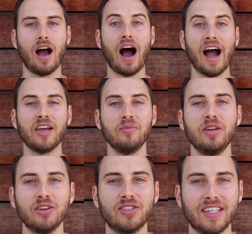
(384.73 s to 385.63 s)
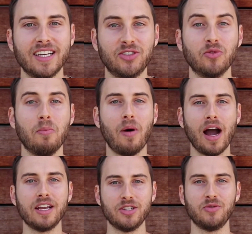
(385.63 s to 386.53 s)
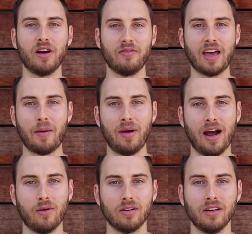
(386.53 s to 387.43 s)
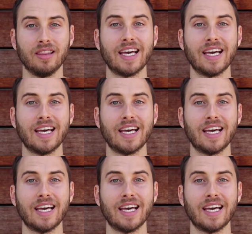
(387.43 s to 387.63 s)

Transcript: I am here today to remind you of that power.